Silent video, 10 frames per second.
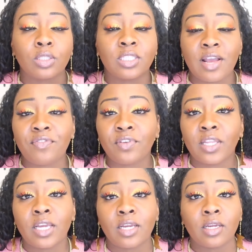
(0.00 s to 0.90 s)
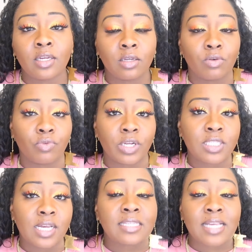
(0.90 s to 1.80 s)
definitely rent
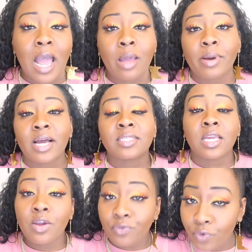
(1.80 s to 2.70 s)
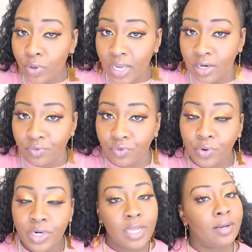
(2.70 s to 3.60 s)
a skybox if you can
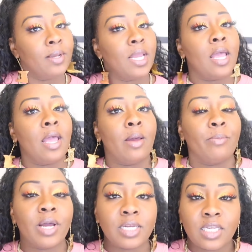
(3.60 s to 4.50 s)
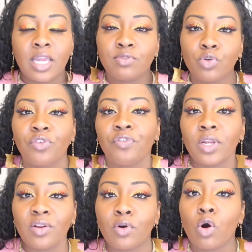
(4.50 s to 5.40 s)
afford it, because it gives you the
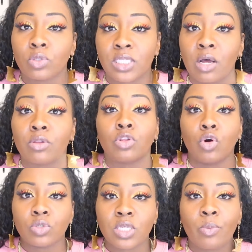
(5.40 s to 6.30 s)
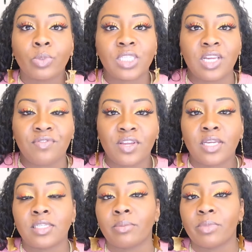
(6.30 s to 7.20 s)
feel of a hotel. Those come with
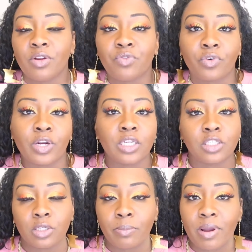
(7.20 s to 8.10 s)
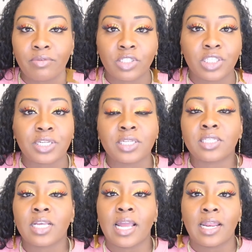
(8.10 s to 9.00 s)
TVs, a mini fridge, and
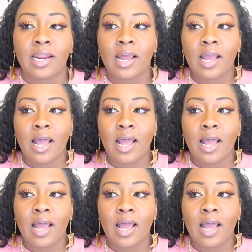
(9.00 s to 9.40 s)
beverages. And